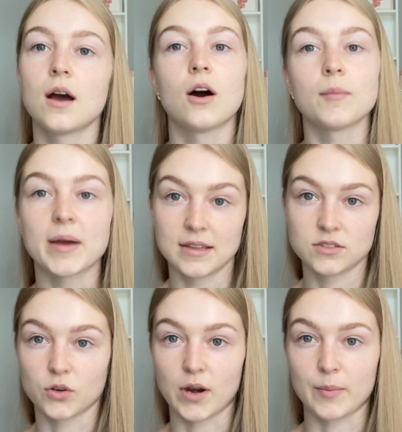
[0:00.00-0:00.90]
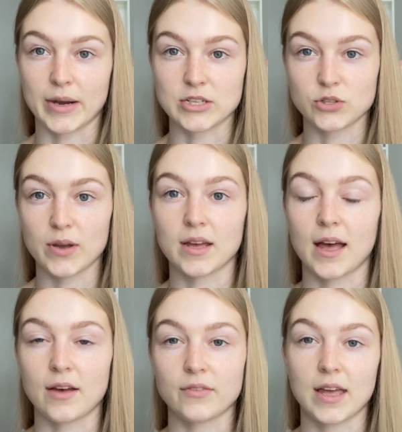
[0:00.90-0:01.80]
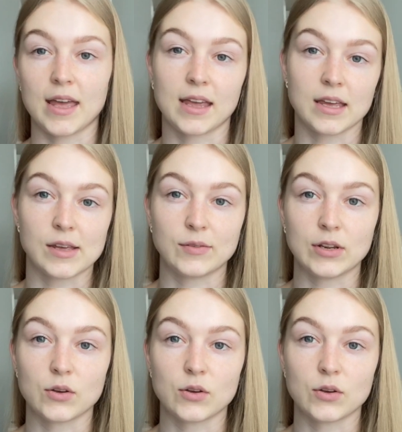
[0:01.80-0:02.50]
on my Instagram, I do have a hair care video